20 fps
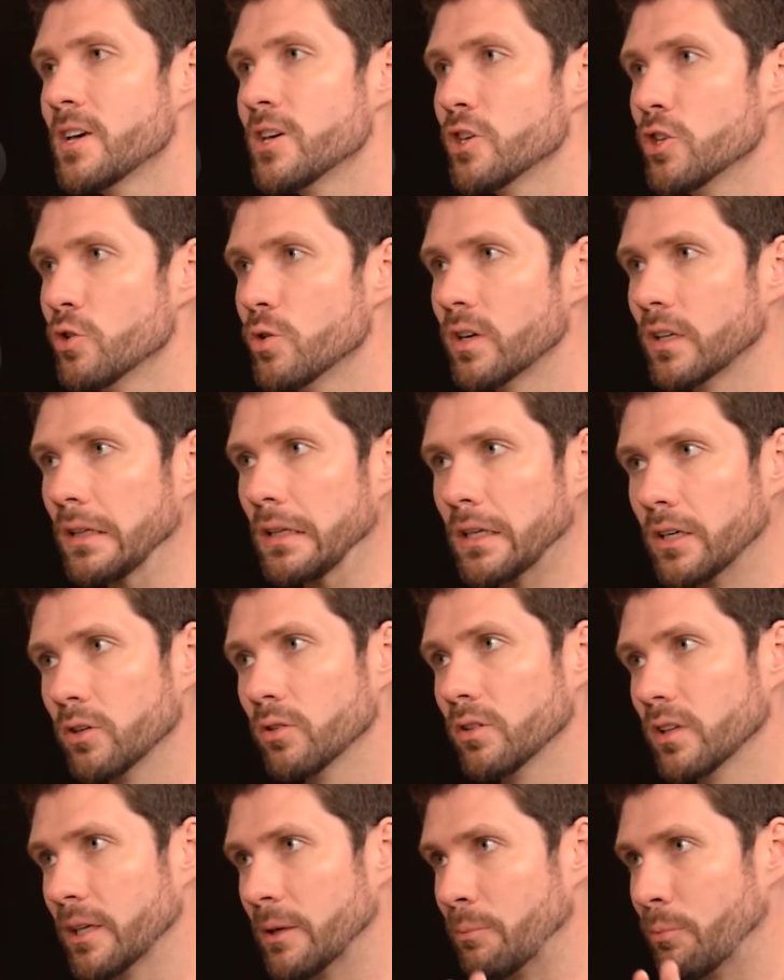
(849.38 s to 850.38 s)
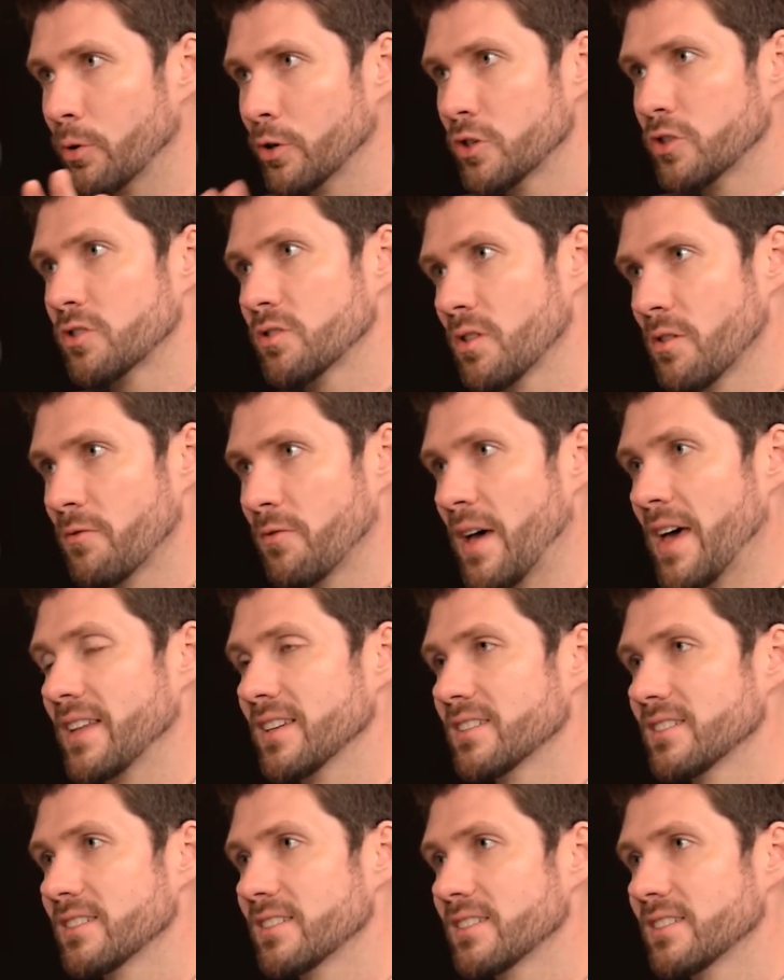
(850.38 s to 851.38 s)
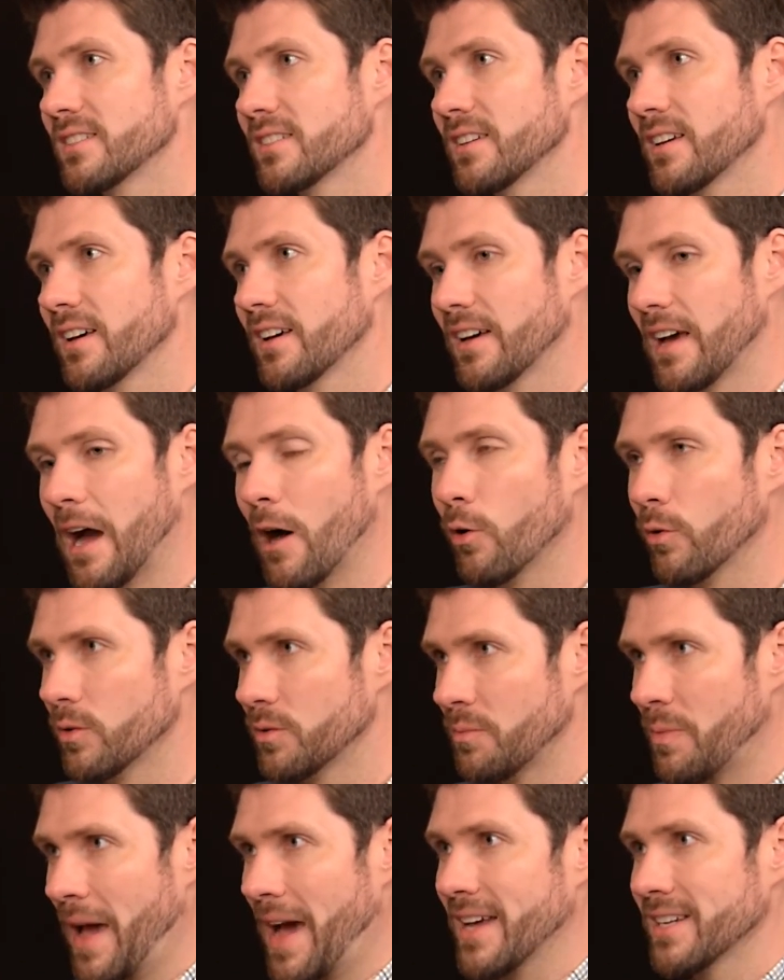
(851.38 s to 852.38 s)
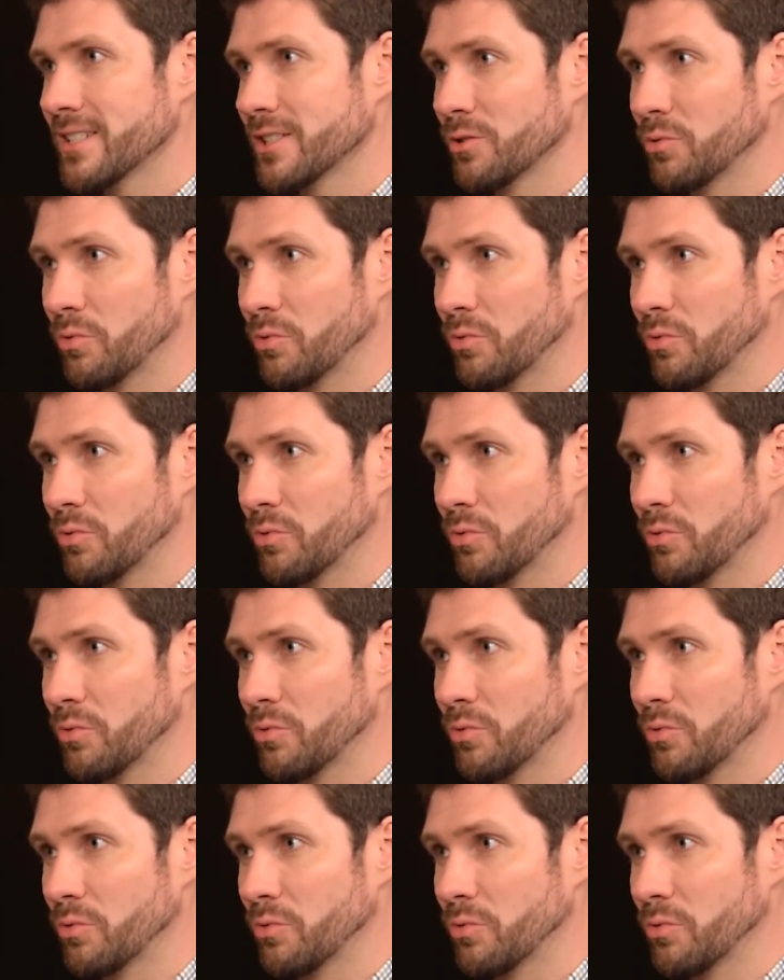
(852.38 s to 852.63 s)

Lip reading: you could literally push the fence out past the